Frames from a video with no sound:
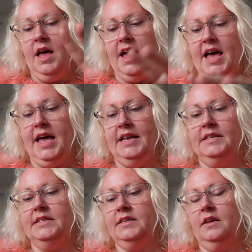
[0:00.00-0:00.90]

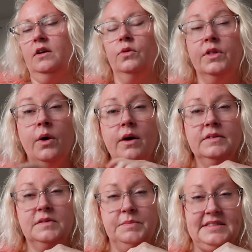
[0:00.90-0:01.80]
And although I
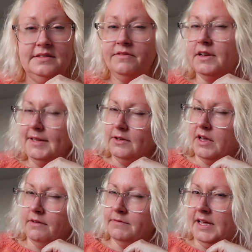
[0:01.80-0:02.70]
was specifically
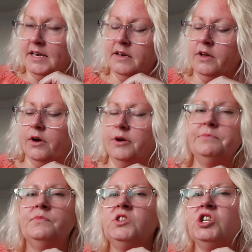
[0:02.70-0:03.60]
looking for indigo,
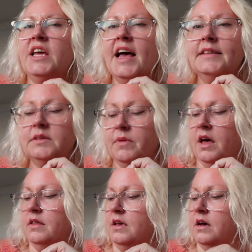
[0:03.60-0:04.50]
she had some
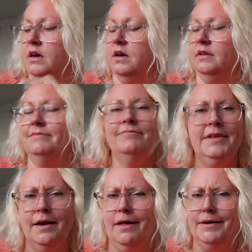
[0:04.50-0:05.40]
other
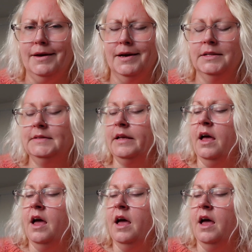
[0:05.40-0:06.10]
yarns,